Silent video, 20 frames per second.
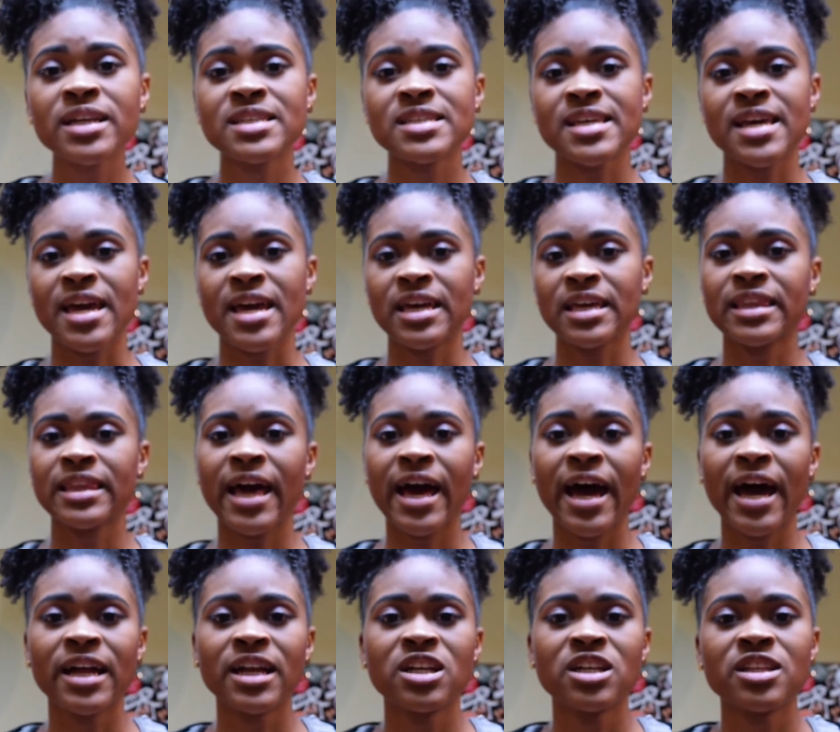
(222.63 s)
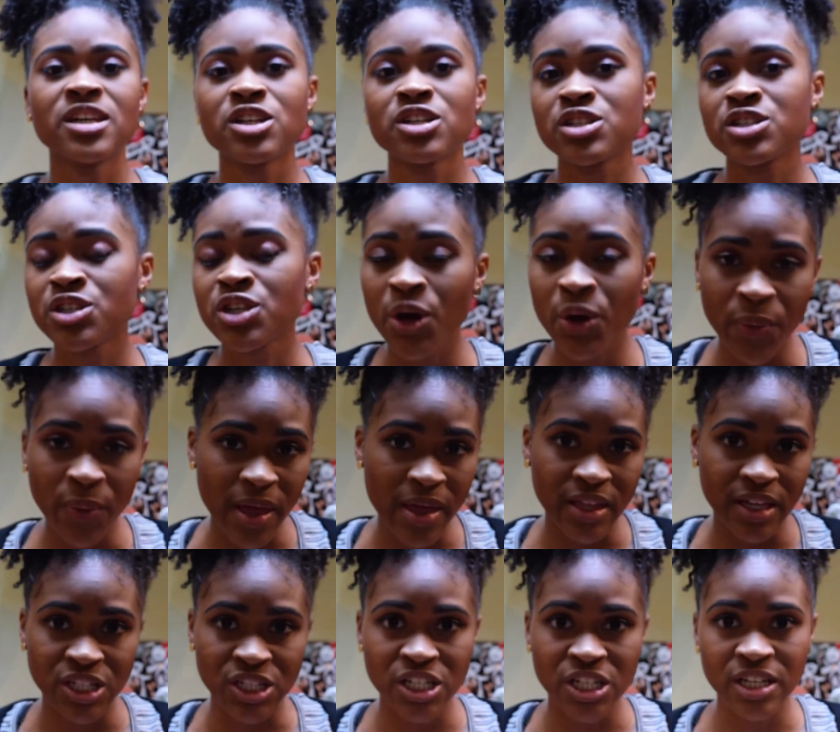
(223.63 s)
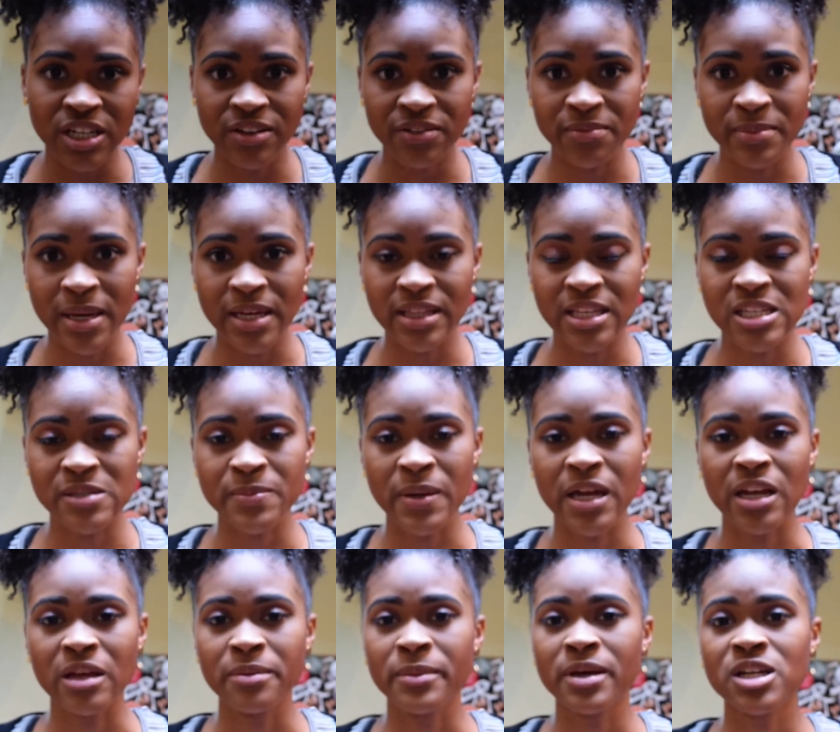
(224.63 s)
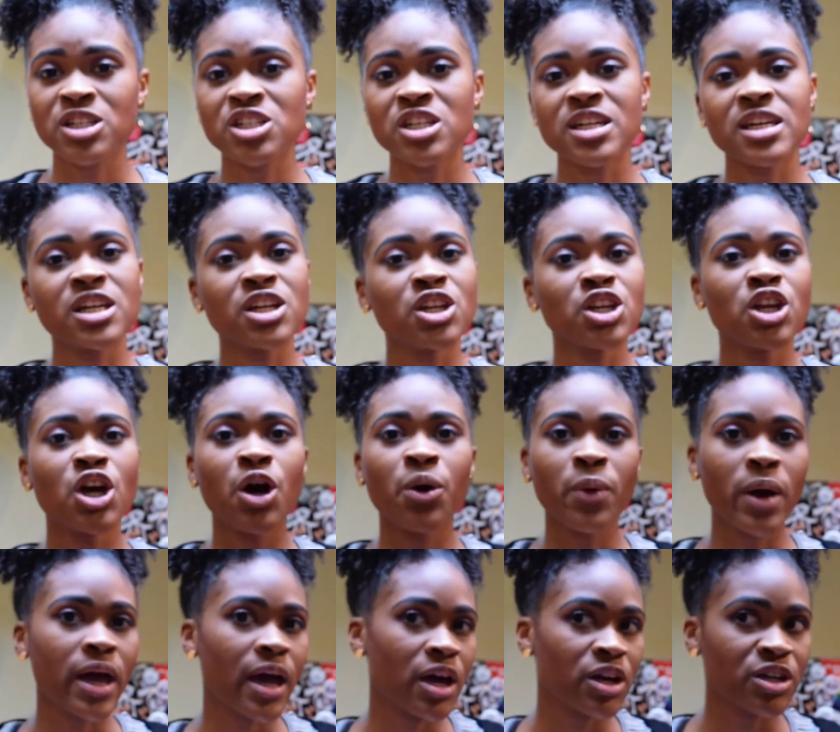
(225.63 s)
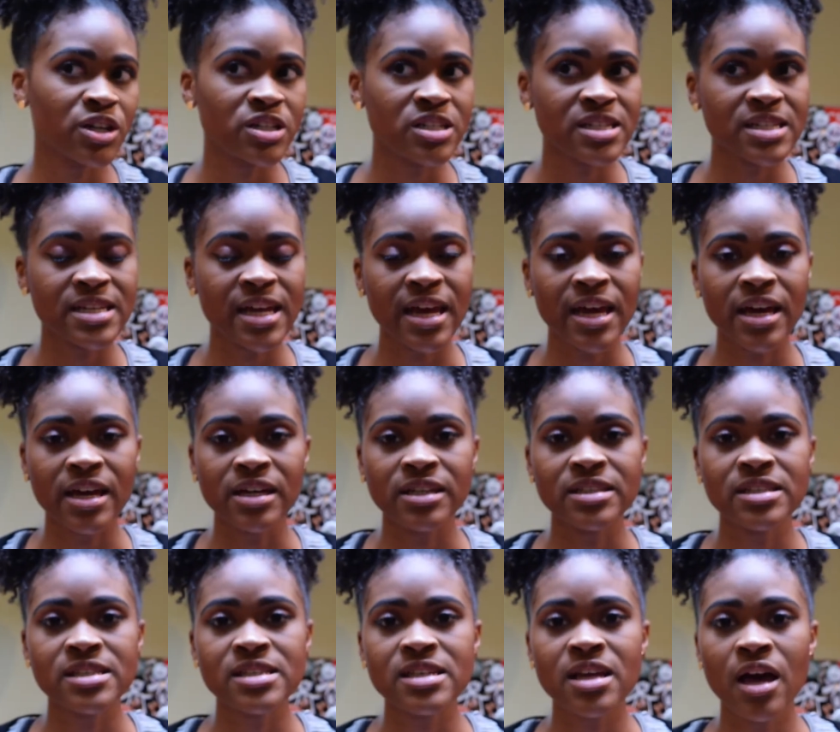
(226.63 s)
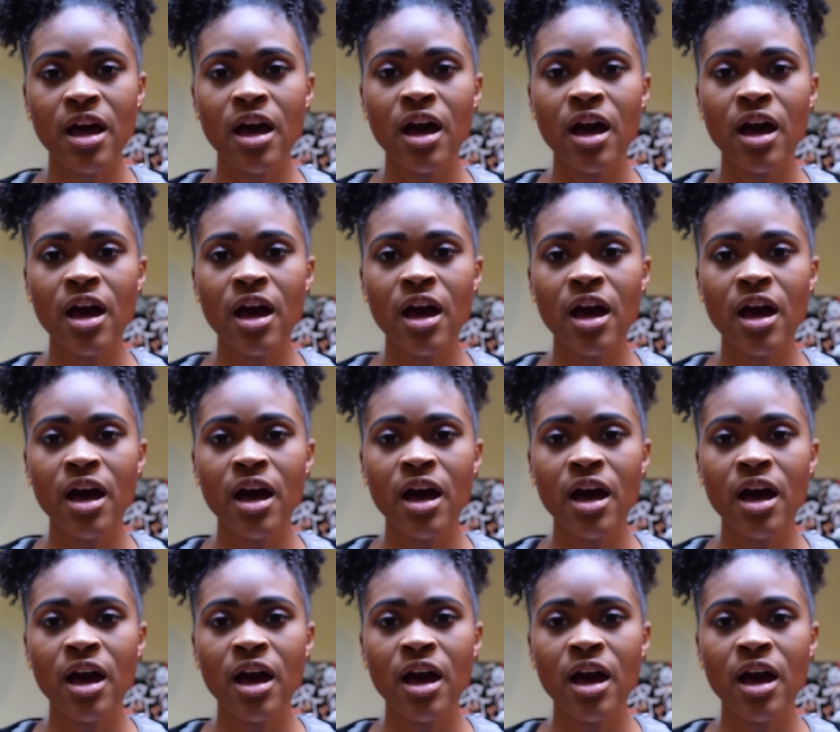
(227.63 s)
saying that there's no way that she could have made this painting because she in no way understands